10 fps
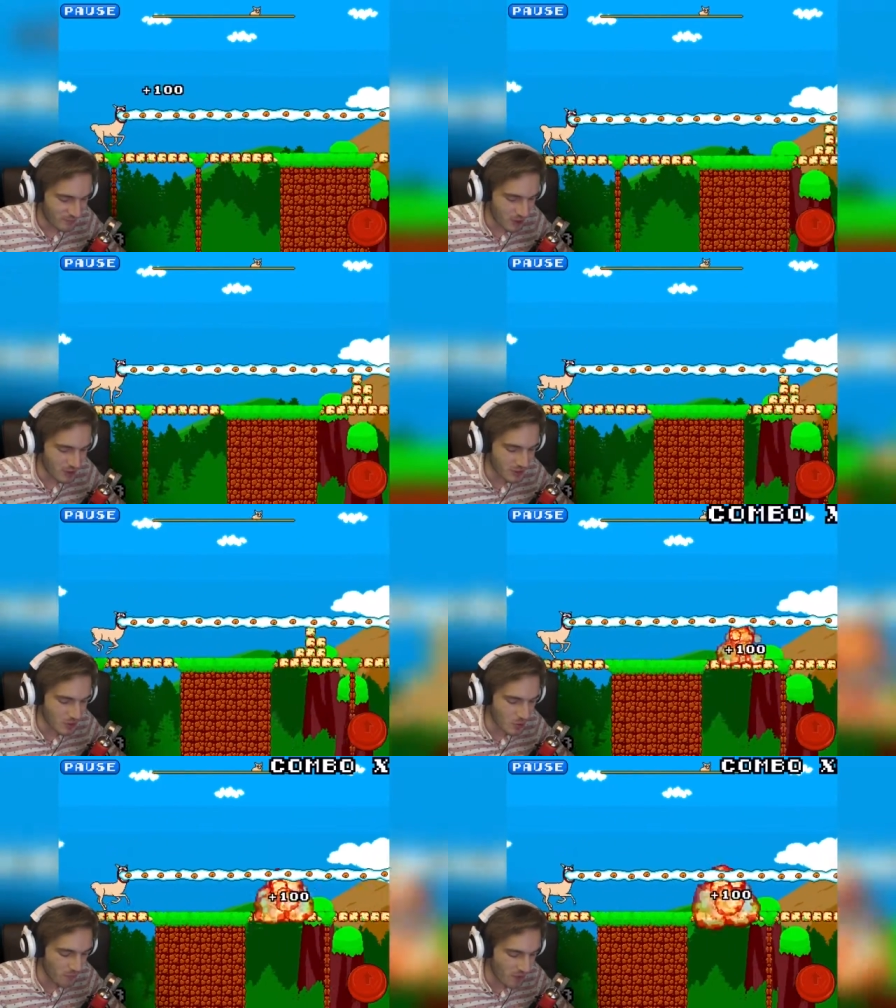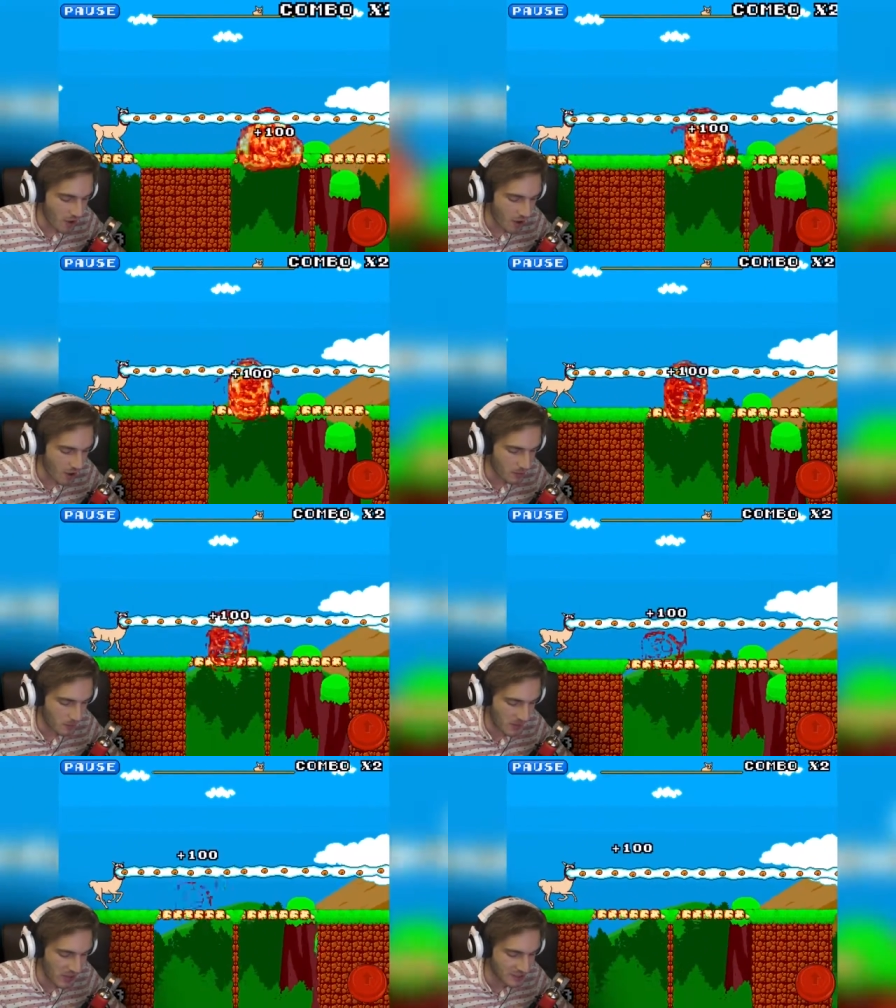Fuck you, frog,
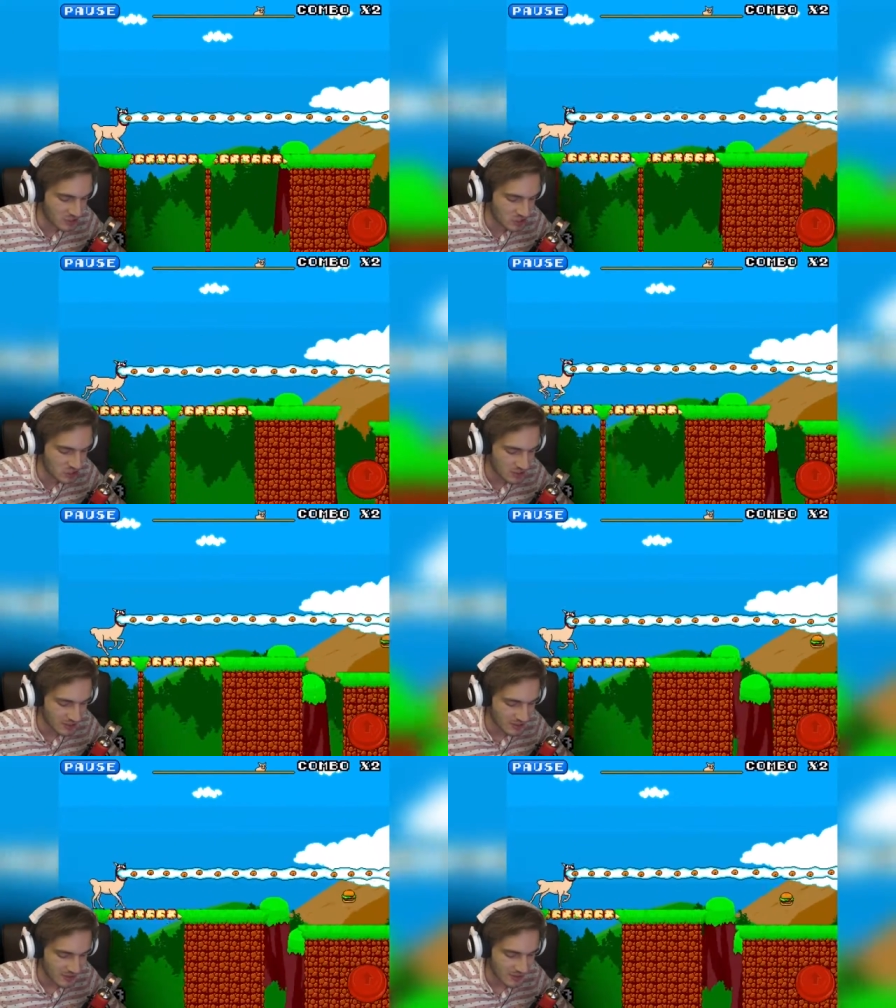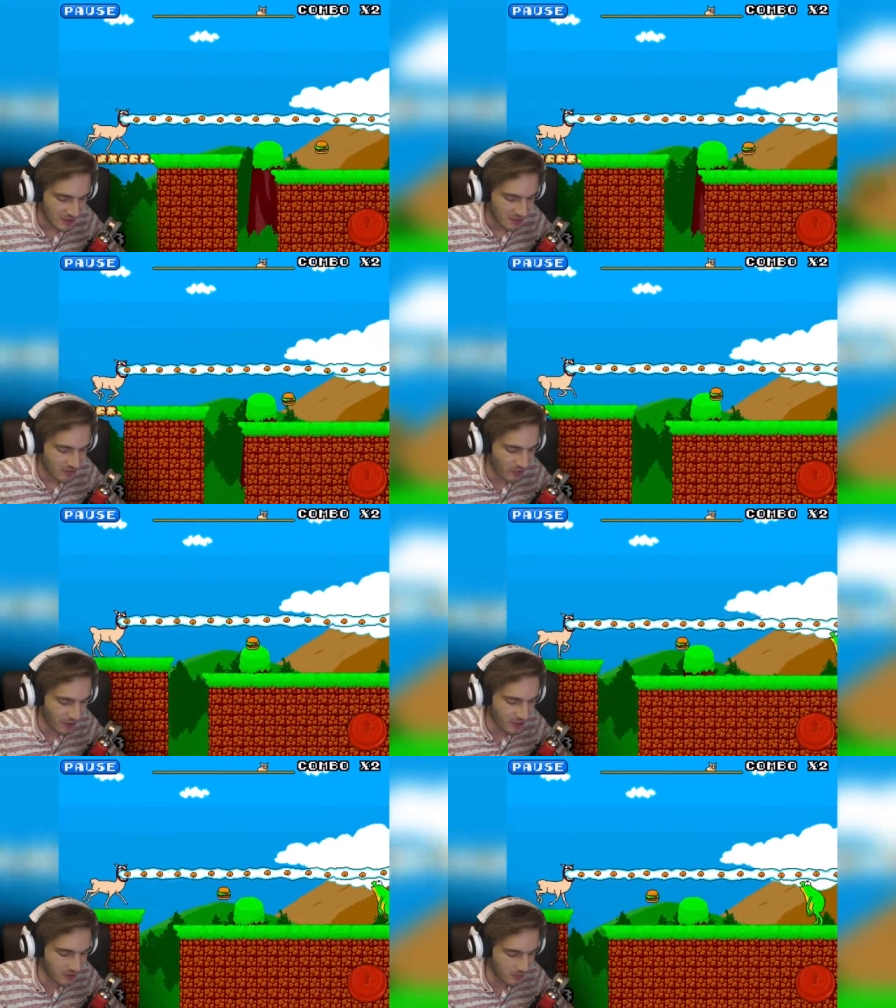bitch!
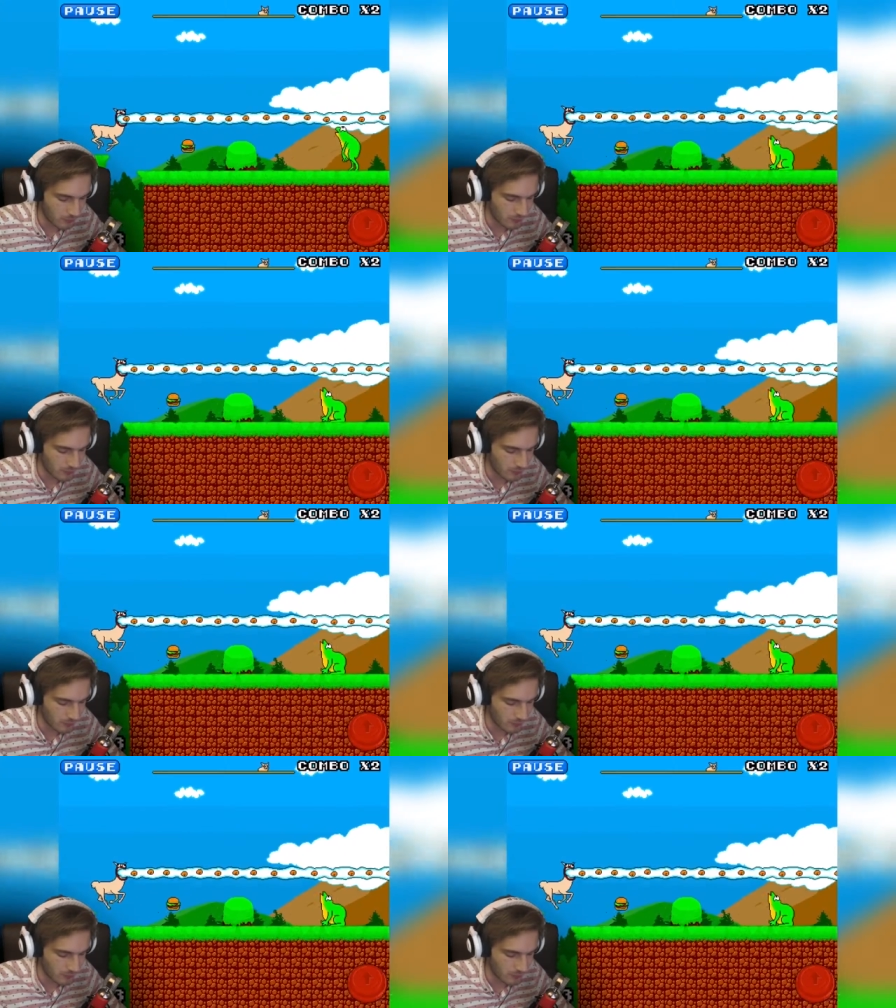Fuck you,